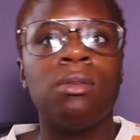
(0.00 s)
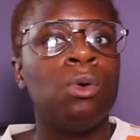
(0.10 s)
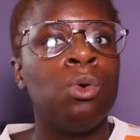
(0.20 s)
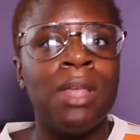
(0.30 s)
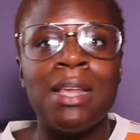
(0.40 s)

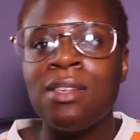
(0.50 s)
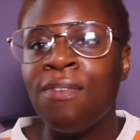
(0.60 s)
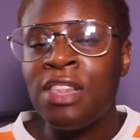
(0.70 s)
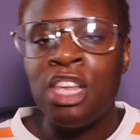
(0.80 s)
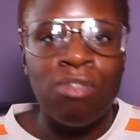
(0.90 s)
all this
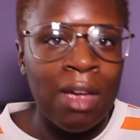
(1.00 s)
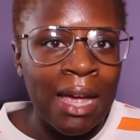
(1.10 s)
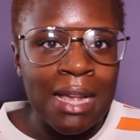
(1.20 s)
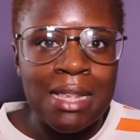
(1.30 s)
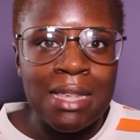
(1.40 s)
fizzy
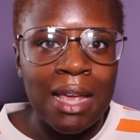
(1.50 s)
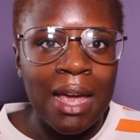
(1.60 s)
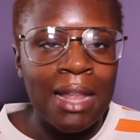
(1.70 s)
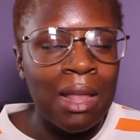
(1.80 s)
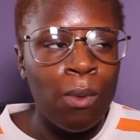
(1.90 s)
drinks,
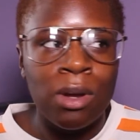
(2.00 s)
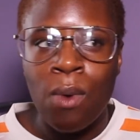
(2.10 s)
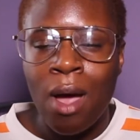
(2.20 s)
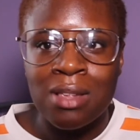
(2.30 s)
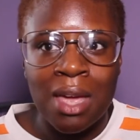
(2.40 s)
and then wonder
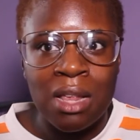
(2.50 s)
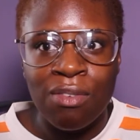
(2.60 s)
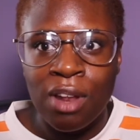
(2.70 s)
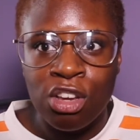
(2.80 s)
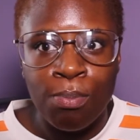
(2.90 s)
why your skin is
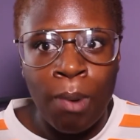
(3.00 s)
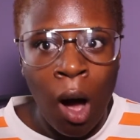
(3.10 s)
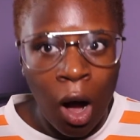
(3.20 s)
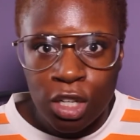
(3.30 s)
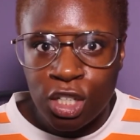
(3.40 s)
feeling
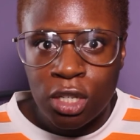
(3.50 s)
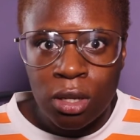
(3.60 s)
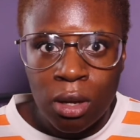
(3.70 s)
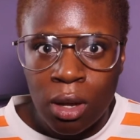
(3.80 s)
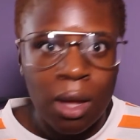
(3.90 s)

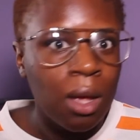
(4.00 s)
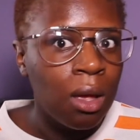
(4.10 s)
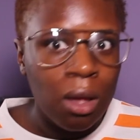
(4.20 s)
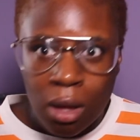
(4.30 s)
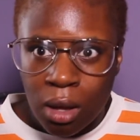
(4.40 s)
parched.
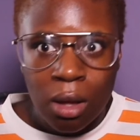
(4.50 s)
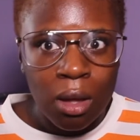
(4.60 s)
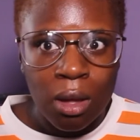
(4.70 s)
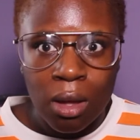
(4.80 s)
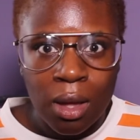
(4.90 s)

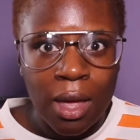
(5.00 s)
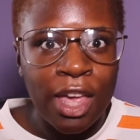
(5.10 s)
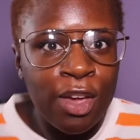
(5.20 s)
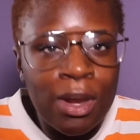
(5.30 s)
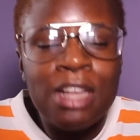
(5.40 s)

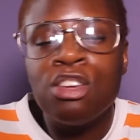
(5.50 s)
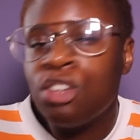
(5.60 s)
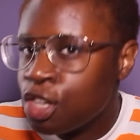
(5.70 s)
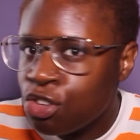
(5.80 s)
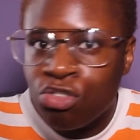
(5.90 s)
You need to
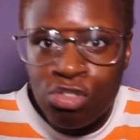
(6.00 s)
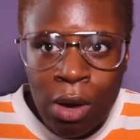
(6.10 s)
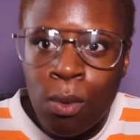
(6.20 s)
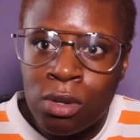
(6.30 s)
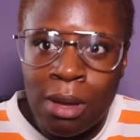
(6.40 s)
just
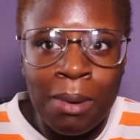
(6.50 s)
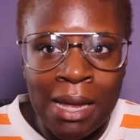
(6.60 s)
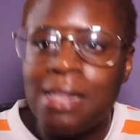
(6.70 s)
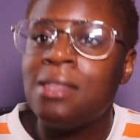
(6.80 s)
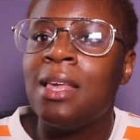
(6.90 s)
drink water,
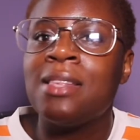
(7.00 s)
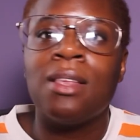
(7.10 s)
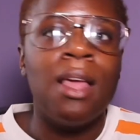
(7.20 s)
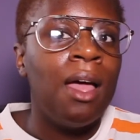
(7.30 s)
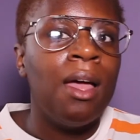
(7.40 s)
please.
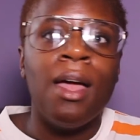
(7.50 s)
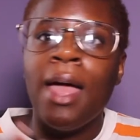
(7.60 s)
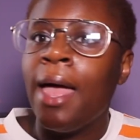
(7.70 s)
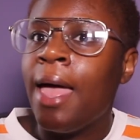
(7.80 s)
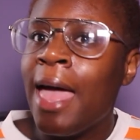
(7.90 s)

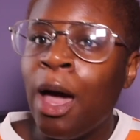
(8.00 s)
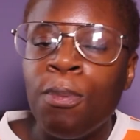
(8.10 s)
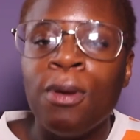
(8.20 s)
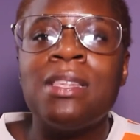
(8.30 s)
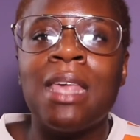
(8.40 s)

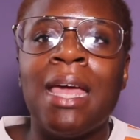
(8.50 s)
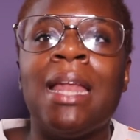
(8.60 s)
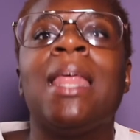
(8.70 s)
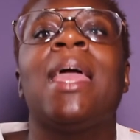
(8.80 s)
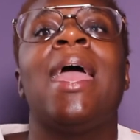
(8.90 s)
Help your
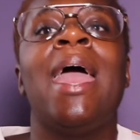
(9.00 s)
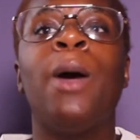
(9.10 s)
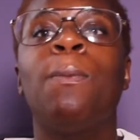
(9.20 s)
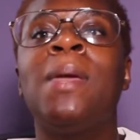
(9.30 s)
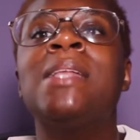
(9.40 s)
skin.
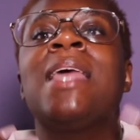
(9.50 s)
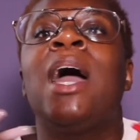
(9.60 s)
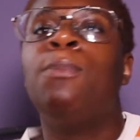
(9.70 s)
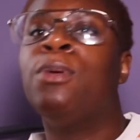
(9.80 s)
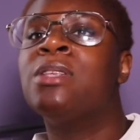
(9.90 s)
Help me to
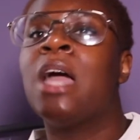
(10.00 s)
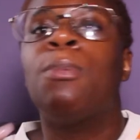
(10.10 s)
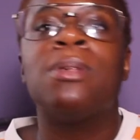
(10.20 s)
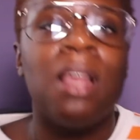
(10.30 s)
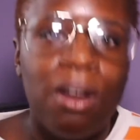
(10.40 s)
help you to
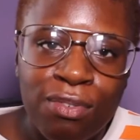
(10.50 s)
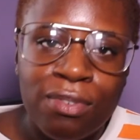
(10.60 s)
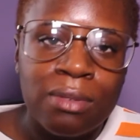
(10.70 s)
help yourself.